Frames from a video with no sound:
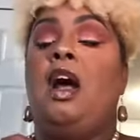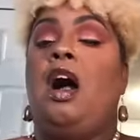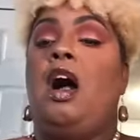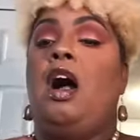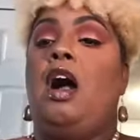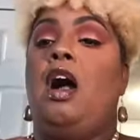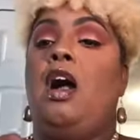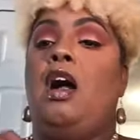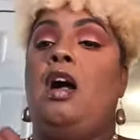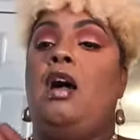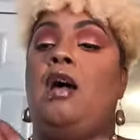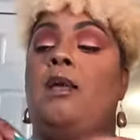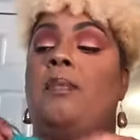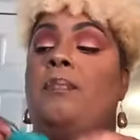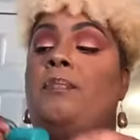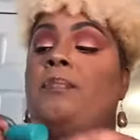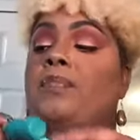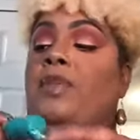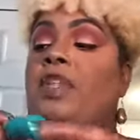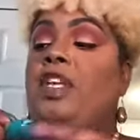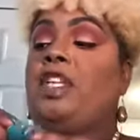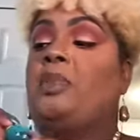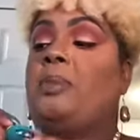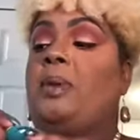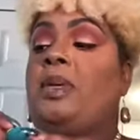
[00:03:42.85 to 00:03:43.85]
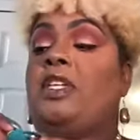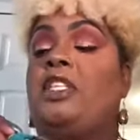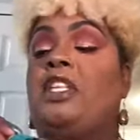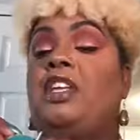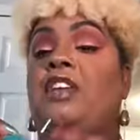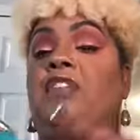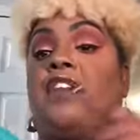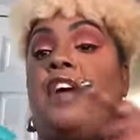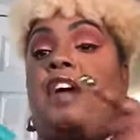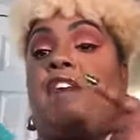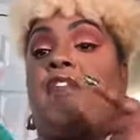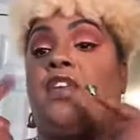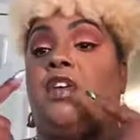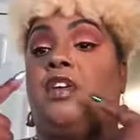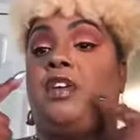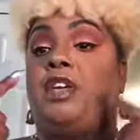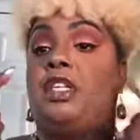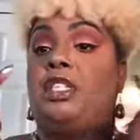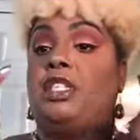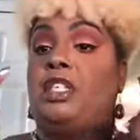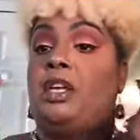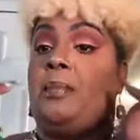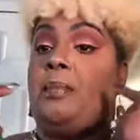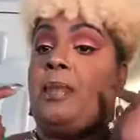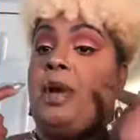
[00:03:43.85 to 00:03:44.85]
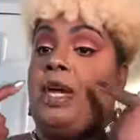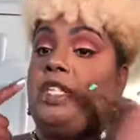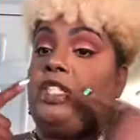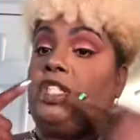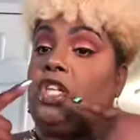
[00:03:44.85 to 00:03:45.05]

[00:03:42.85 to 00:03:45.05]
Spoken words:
especially if I've already done my